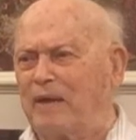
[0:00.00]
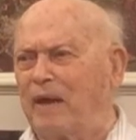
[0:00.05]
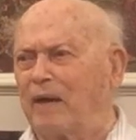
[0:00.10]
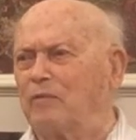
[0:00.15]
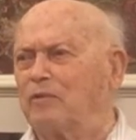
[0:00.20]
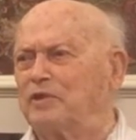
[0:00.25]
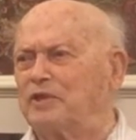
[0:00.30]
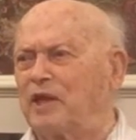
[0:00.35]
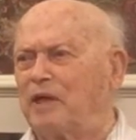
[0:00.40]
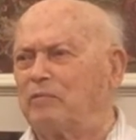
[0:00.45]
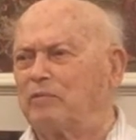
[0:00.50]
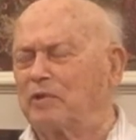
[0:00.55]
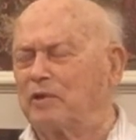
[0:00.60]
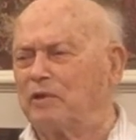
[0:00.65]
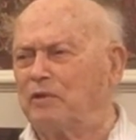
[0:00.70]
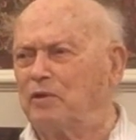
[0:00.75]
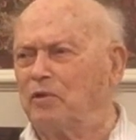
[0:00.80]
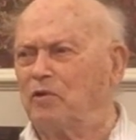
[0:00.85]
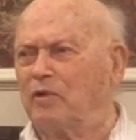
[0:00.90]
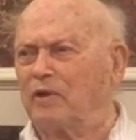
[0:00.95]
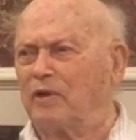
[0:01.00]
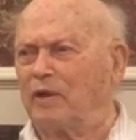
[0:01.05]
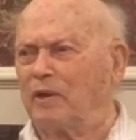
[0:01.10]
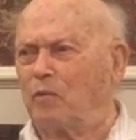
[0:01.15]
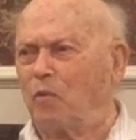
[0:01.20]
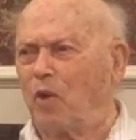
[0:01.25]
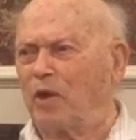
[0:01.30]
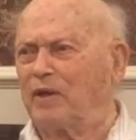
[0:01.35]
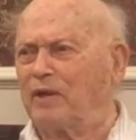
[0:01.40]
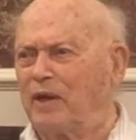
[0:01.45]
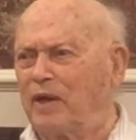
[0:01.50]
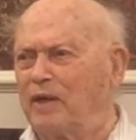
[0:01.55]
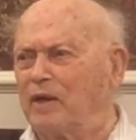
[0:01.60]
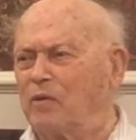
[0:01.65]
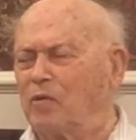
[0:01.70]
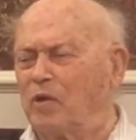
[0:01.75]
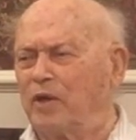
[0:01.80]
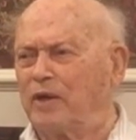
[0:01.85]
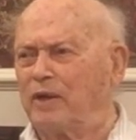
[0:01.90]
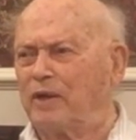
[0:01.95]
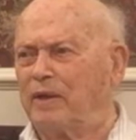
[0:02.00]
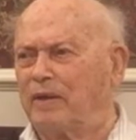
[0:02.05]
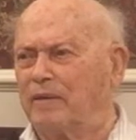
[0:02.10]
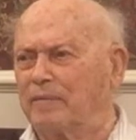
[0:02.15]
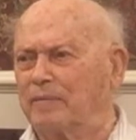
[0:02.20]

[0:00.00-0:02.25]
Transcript: I was able to do it in 1 day a week.